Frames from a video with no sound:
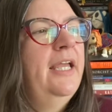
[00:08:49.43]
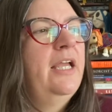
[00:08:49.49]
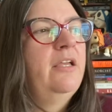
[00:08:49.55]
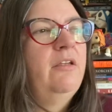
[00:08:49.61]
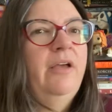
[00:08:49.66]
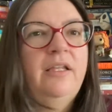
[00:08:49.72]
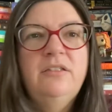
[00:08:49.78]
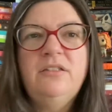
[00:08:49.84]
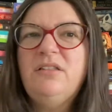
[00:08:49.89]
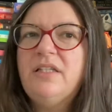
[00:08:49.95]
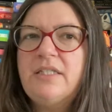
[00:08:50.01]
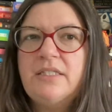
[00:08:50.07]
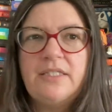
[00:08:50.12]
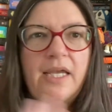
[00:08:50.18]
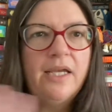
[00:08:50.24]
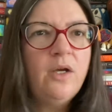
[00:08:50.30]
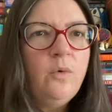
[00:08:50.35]
Let's let's
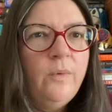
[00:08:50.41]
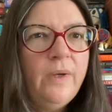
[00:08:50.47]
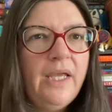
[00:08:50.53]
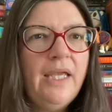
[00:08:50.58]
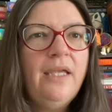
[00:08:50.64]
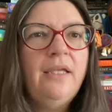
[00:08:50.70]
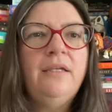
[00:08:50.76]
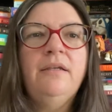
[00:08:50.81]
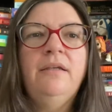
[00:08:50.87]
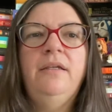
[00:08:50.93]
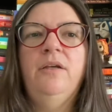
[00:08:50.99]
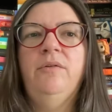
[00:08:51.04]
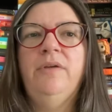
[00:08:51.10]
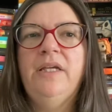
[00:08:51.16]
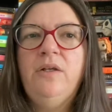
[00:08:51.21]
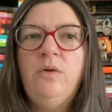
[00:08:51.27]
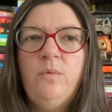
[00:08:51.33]
take a week, you know,
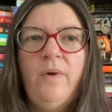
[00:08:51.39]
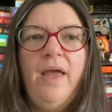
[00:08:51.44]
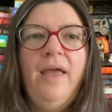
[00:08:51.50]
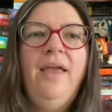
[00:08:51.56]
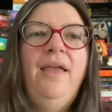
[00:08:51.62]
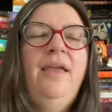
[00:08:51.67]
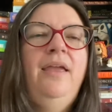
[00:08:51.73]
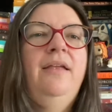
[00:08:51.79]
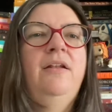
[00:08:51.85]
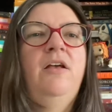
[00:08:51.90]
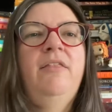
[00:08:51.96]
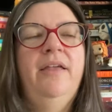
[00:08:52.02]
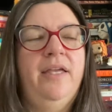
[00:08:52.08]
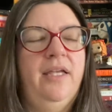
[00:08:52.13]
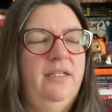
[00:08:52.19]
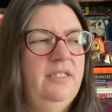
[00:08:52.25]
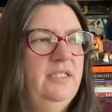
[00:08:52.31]
get away and all that
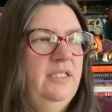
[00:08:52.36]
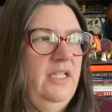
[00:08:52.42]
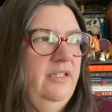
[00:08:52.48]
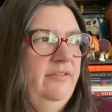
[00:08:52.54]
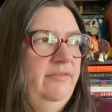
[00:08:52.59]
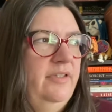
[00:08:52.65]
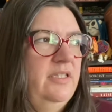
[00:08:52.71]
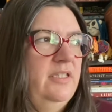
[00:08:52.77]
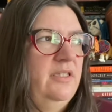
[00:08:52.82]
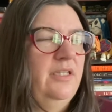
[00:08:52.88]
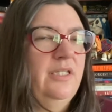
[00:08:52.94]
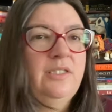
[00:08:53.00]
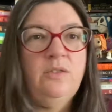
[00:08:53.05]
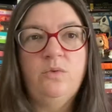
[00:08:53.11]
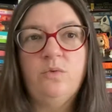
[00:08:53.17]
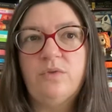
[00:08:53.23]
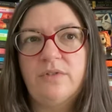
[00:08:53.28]
kind of stuff. It's
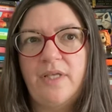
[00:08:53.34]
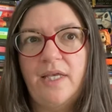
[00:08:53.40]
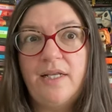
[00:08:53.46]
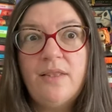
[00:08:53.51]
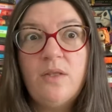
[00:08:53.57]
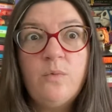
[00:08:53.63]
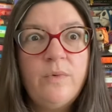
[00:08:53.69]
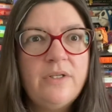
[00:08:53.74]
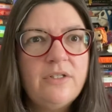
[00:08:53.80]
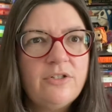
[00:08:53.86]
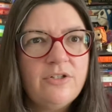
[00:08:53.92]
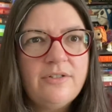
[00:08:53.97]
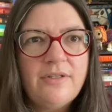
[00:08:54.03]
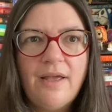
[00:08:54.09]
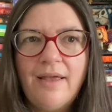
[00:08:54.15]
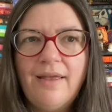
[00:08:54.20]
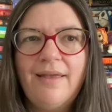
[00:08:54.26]
this set in the winter
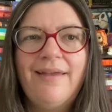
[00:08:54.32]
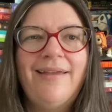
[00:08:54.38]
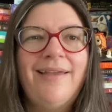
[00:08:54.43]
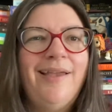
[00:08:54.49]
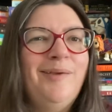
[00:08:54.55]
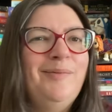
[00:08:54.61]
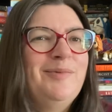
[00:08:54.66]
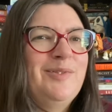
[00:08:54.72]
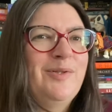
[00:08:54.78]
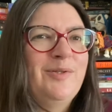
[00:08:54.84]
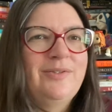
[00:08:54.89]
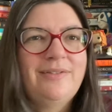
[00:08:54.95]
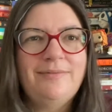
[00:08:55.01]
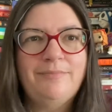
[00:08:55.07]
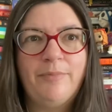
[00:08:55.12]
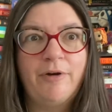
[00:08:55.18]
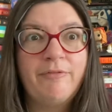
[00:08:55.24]
time, so it's
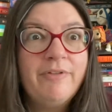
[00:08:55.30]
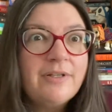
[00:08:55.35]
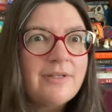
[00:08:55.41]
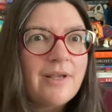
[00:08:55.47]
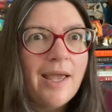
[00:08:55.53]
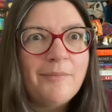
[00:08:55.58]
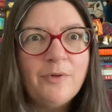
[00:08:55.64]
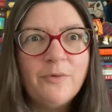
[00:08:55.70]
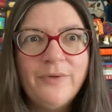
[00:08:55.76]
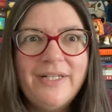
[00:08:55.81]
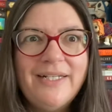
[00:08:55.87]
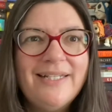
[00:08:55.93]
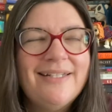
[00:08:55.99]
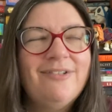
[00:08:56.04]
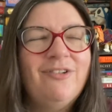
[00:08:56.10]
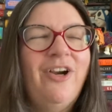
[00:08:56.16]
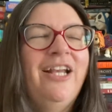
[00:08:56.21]
perfect time to read
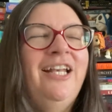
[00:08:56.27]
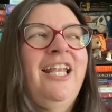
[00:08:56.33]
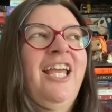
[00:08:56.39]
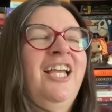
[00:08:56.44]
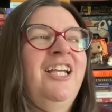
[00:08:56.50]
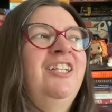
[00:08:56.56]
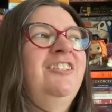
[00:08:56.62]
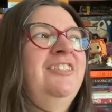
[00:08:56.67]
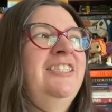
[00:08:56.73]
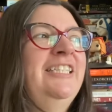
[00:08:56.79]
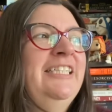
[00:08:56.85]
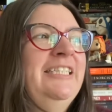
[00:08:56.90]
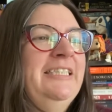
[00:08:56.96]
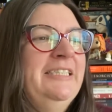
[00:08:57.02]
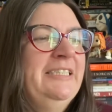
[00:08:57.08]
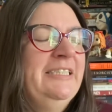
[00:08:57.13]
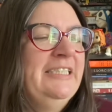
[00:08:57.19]
it right now.
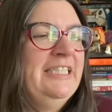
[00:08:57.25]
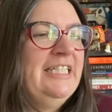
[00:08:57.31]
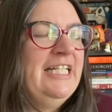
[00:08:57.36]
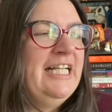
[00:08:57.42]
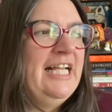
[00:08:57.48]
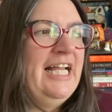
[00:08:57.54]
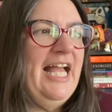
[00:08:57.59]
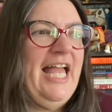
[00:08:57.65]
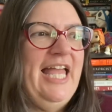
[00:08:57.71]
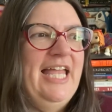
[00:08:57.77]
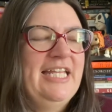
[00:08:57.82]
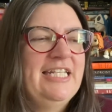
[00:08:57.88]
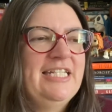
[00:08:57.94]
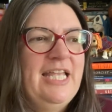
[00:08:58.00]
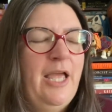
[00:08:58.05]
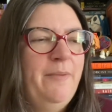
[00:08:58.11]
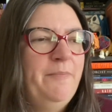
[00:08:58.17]
And
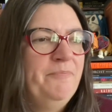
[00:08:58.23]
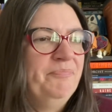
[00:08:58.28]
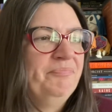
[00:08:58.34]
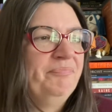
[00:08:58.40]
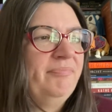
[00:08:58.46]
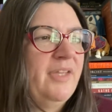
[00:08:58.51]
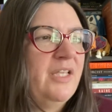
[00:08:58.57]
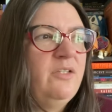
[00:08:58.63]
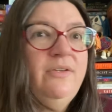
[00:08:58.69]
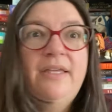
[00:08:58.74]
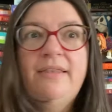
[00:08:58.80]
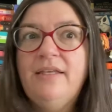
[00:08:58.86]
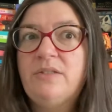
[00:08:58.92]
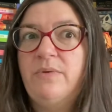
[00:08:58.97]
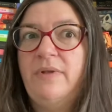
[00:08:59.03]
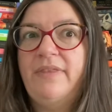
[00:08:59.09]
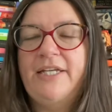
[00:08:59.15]
um, so yeah,
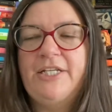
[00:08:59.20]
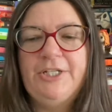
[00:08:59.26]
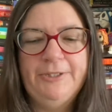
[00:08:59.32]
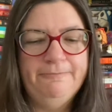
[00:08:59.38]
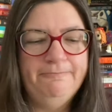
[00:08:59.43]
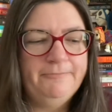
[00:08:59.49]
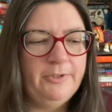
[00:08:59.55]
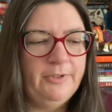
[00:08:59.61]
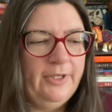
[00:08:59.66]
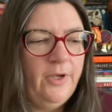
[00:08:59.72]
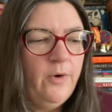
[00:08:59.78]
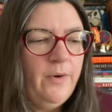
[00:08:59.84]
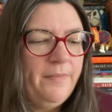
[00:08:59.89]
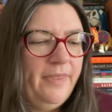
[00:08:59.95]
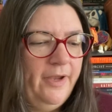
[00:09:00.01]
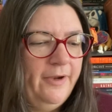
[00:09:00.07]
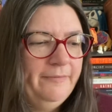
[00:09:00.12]
that's what they do. So they go
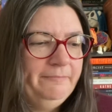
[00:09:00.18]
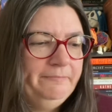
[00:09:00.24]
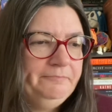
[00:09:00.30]
up there.